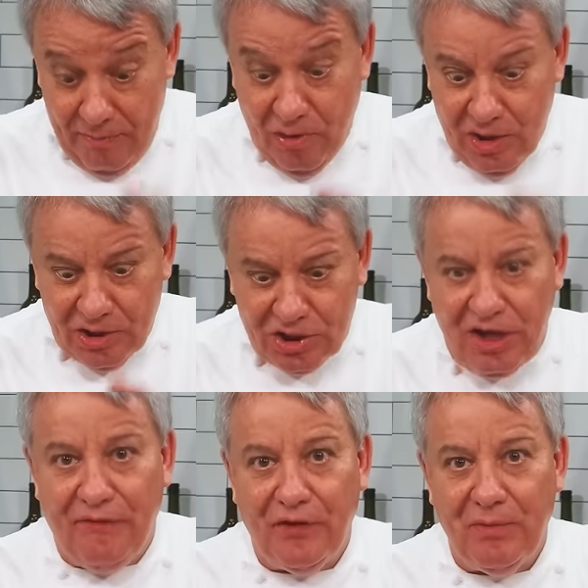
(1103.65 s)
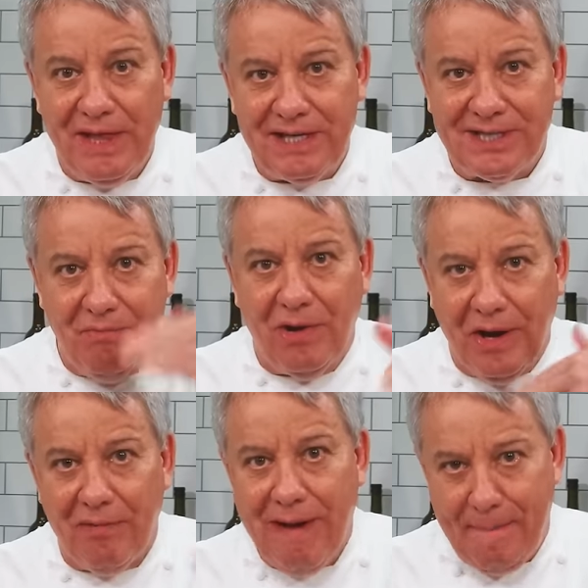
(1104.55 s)
and we're going to stuff it with this, and we're
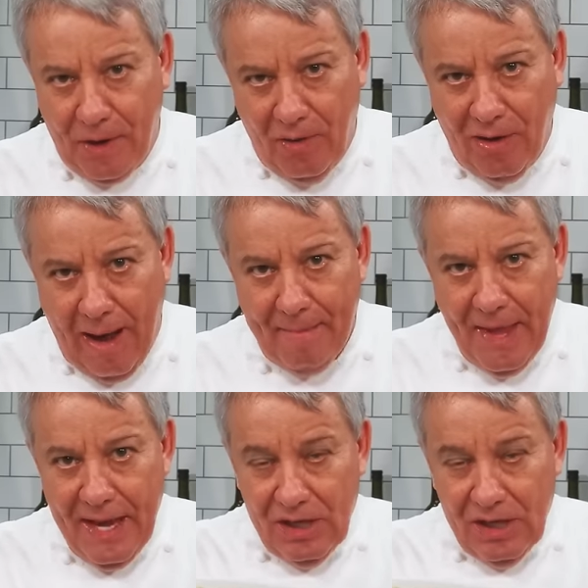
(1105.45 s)
going to wrap it all up.